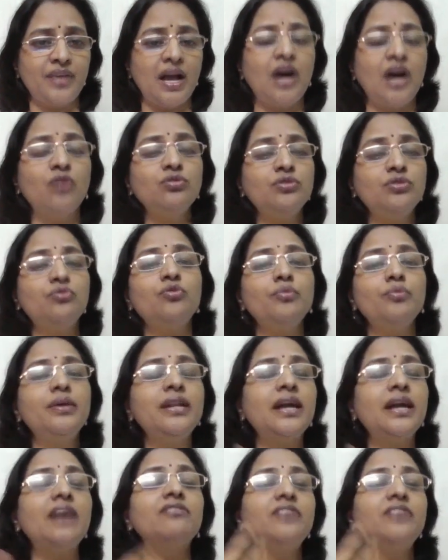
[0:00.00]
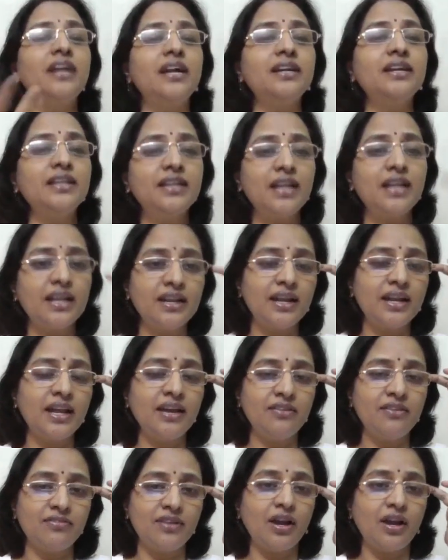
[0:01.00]
how the women have dealt in
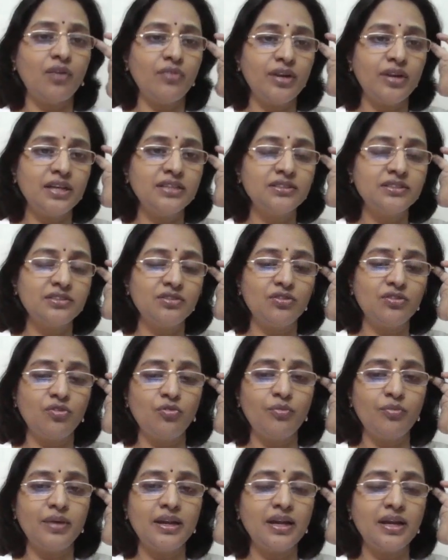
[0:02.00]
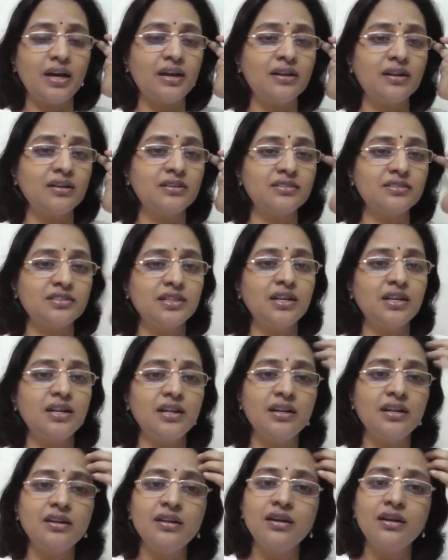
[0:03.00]
life. Nowadays, women are
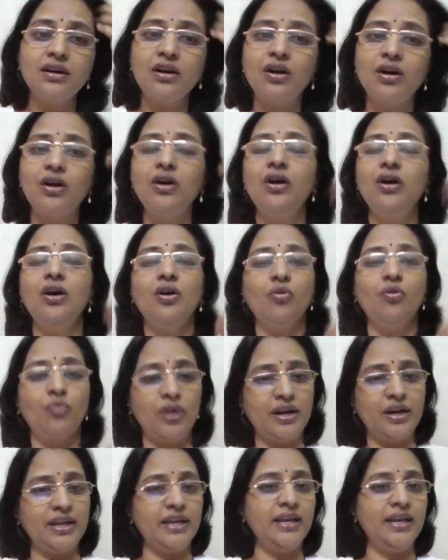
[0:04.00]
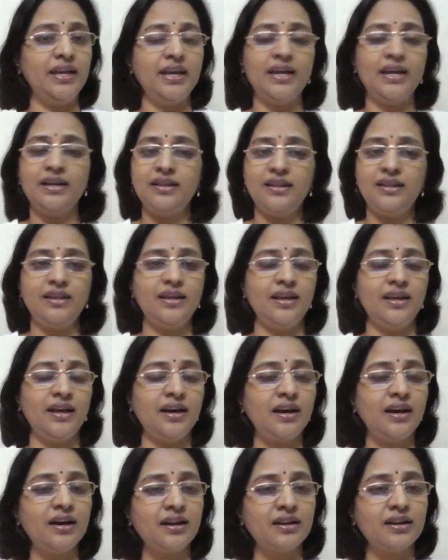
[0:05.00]
still working and they
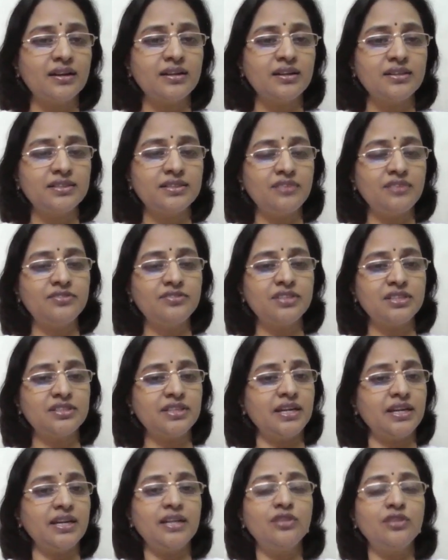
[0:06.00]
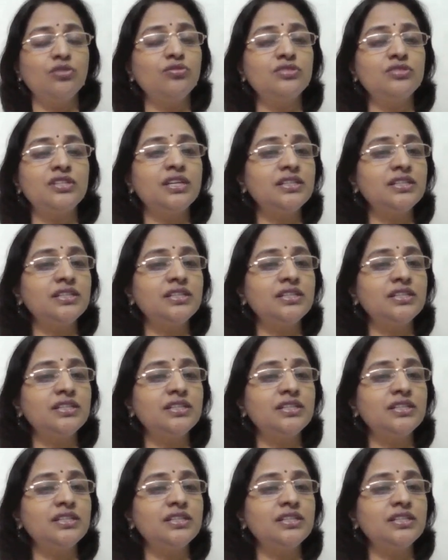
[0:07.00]
are self-sustained. In those